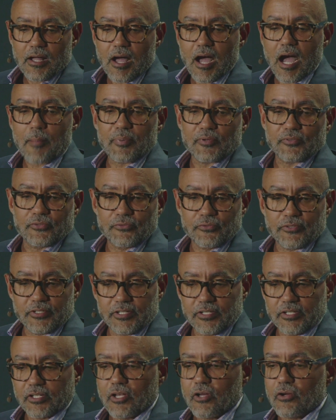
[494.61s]

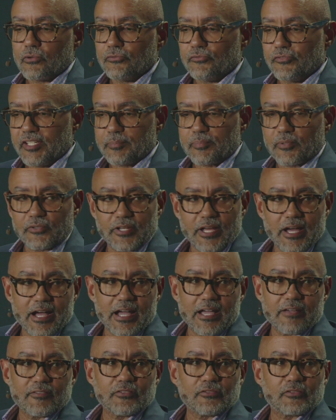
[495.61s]
opportunity to go deeper
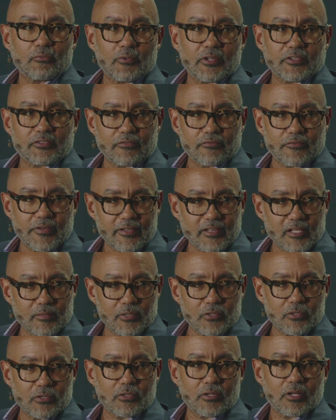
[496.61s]
dive into what's
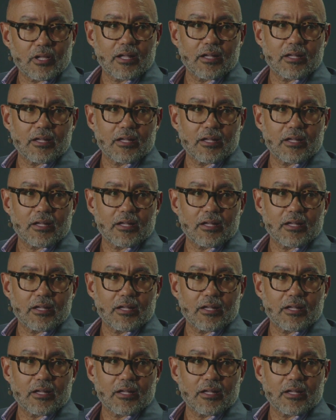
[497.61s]
available,